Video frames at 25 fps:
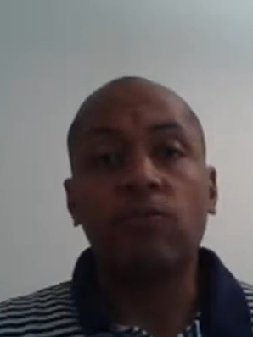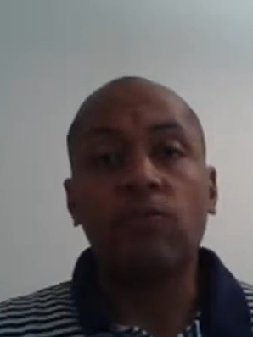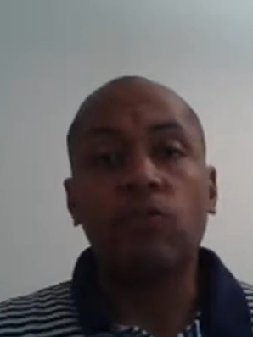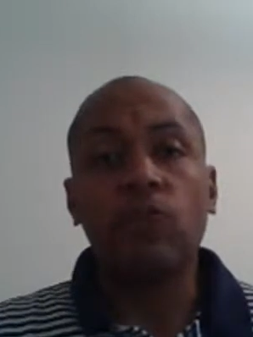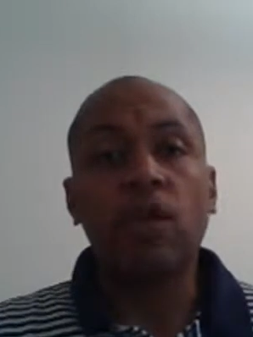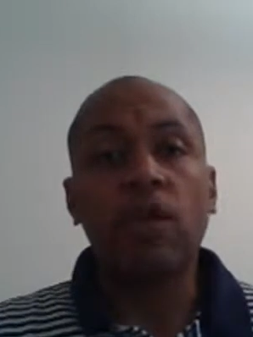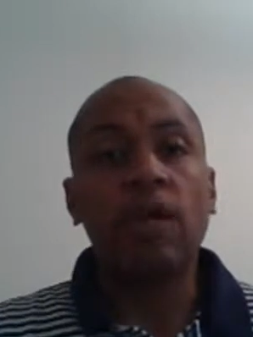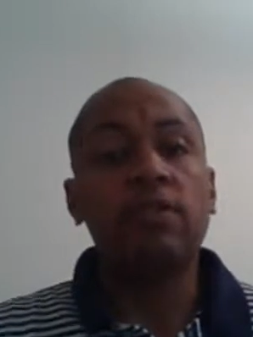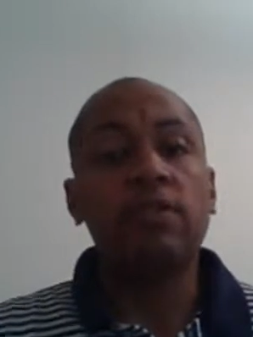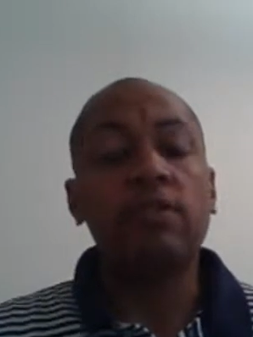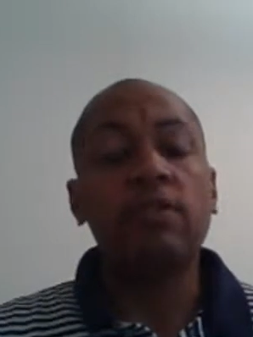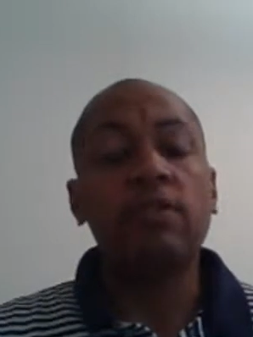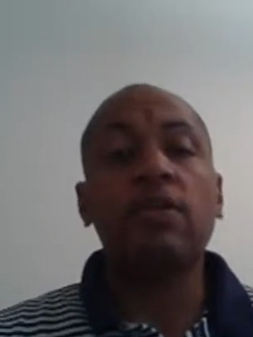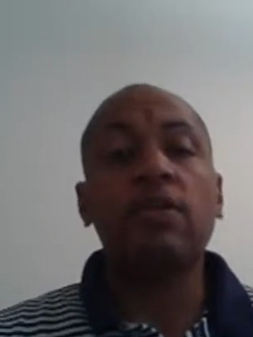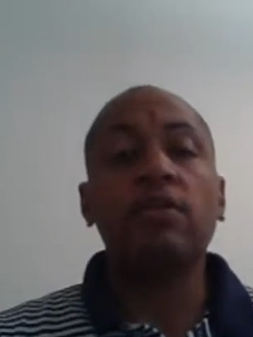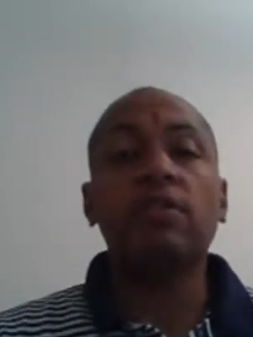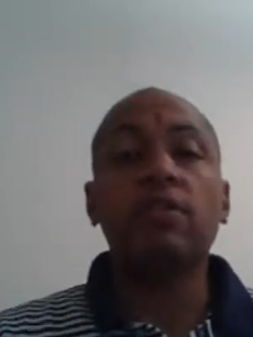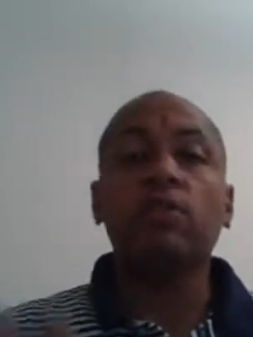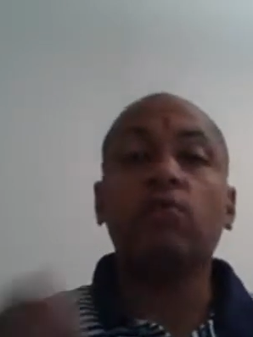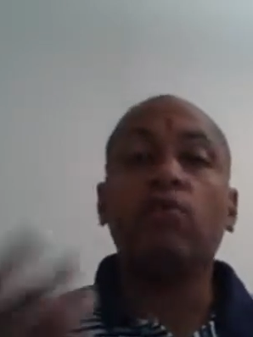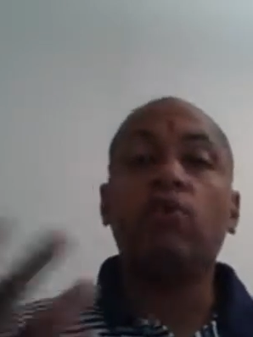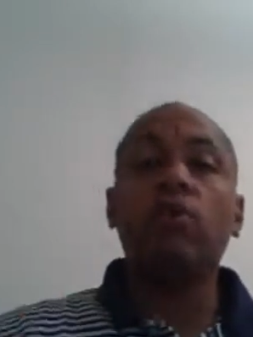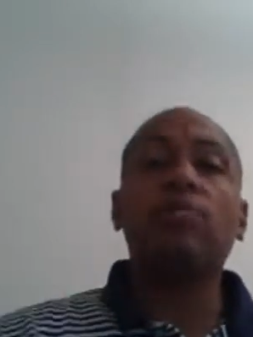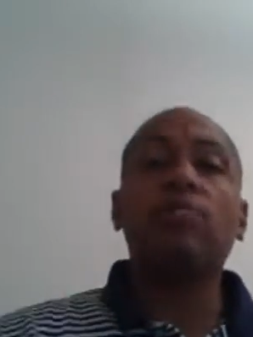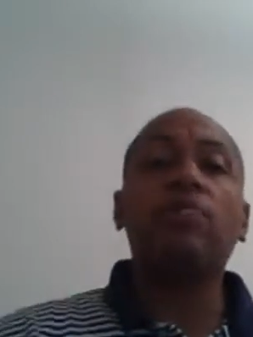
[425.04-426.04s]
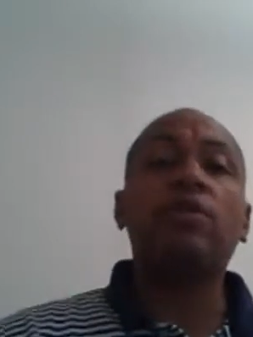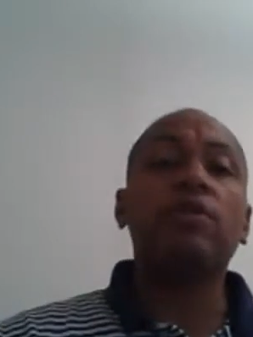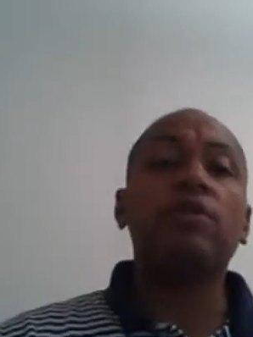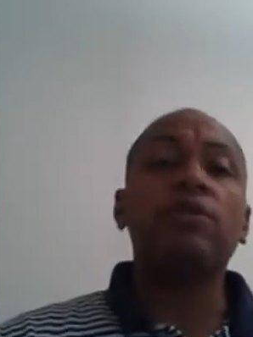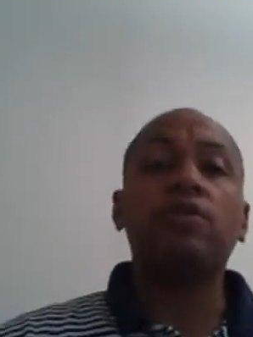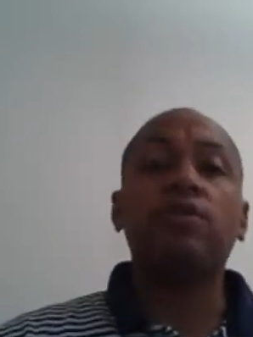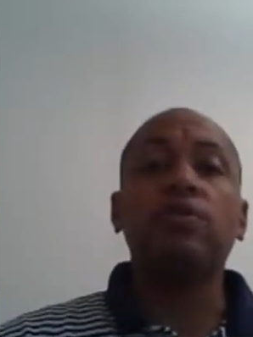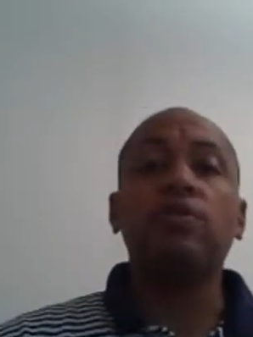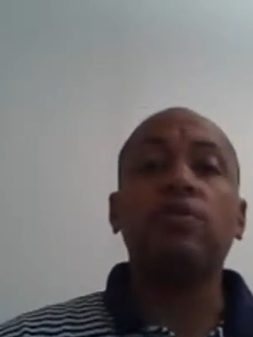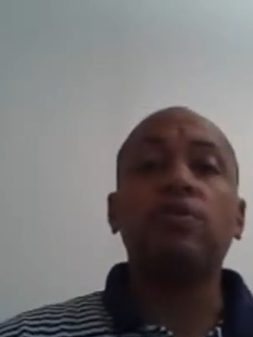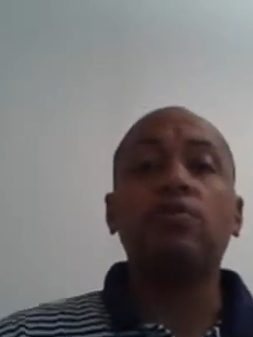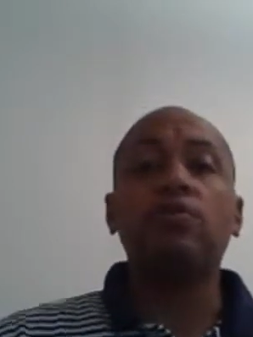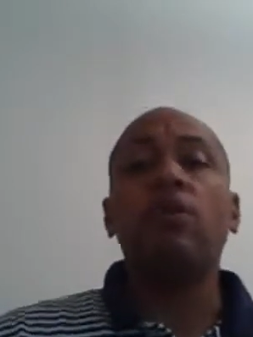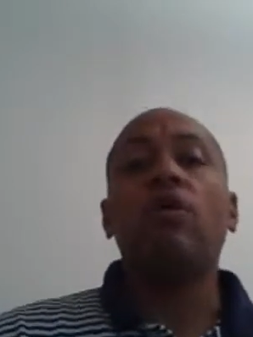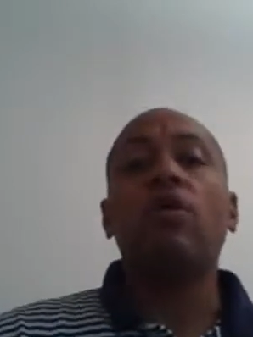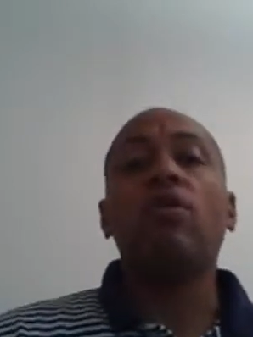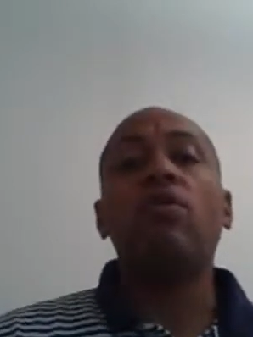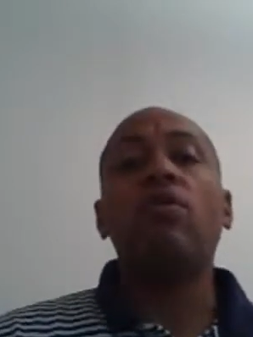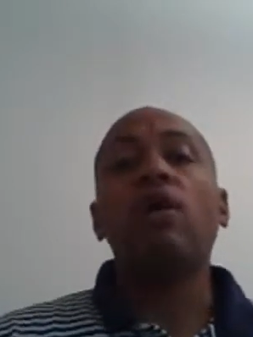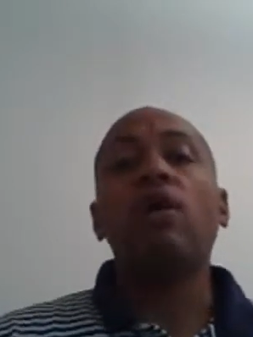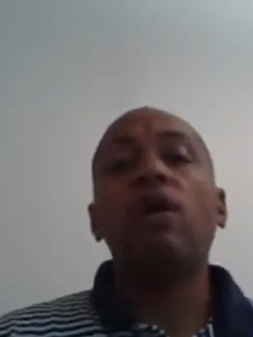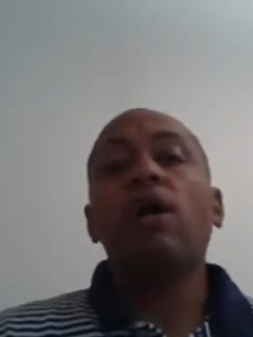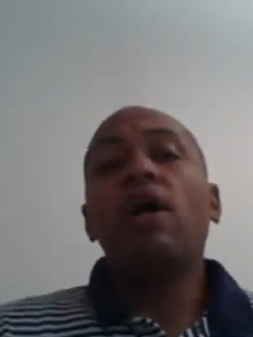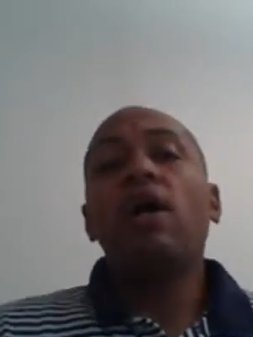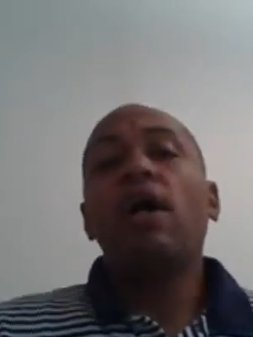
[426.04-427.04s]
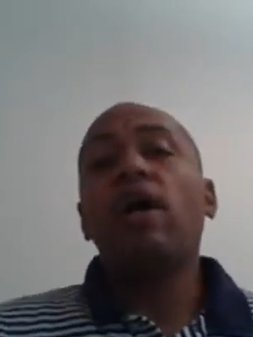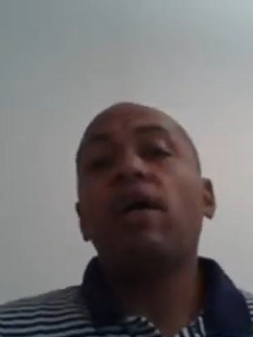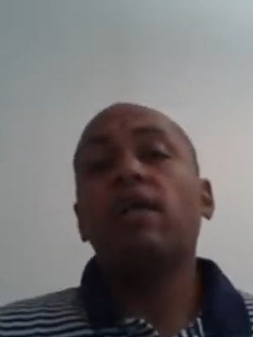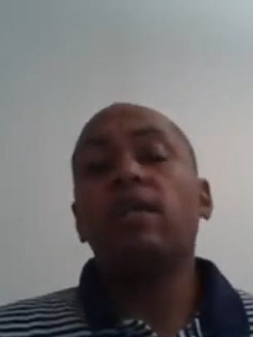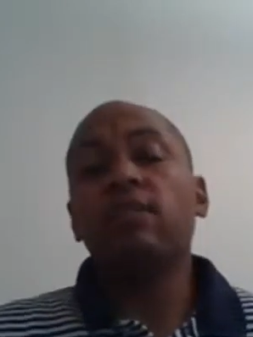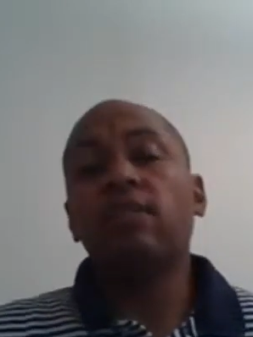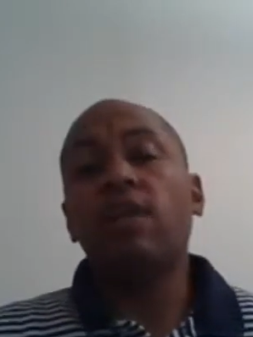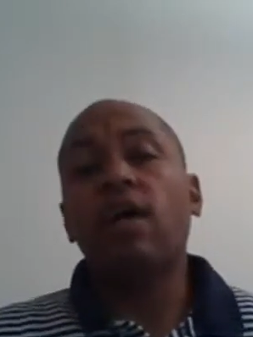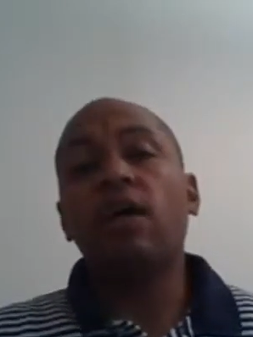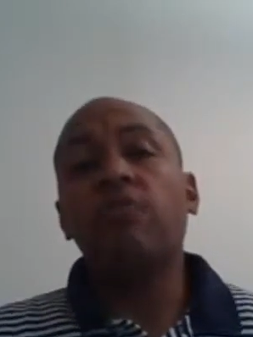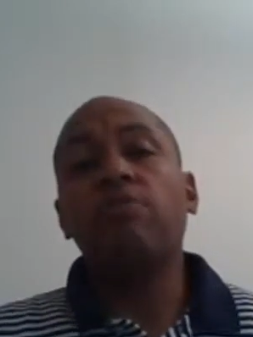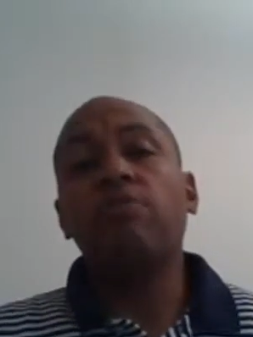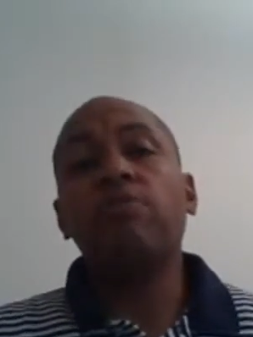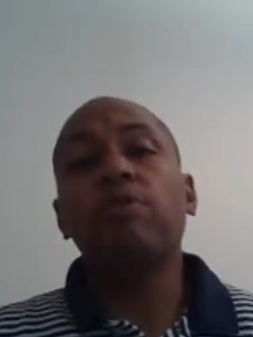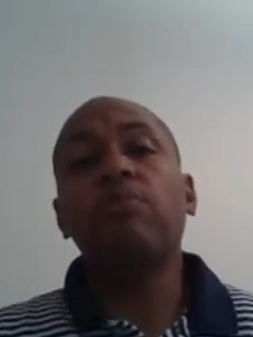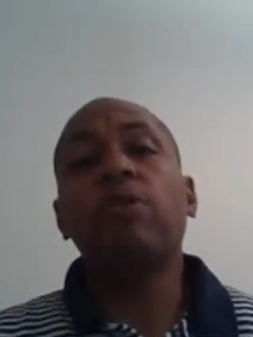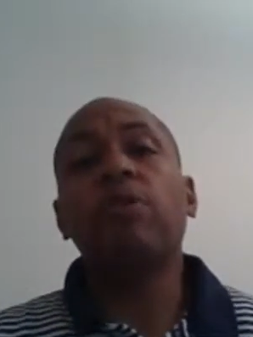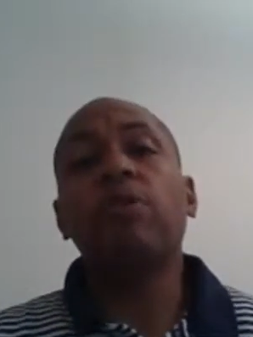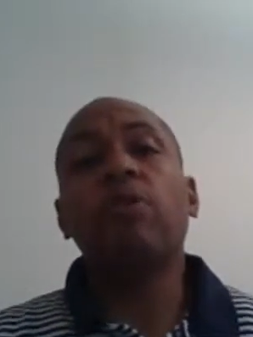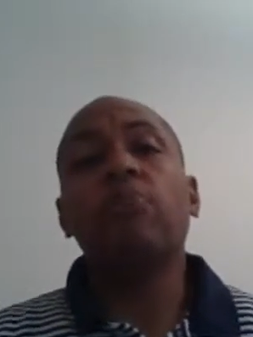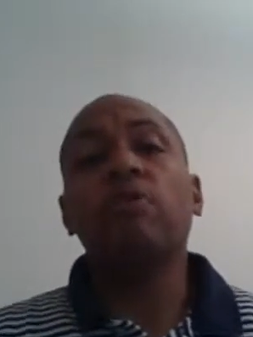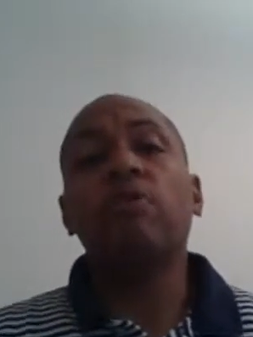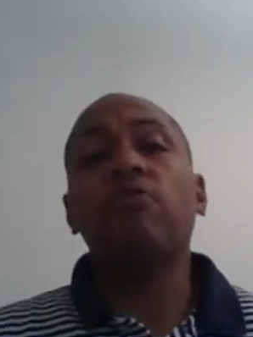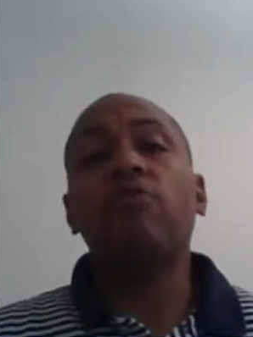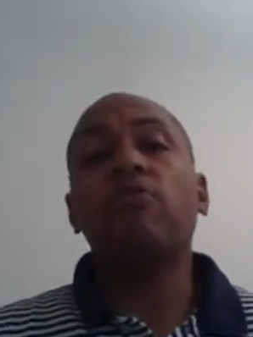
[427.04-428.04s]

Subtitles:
Okay, so I just want to make sure you know how to sign people up.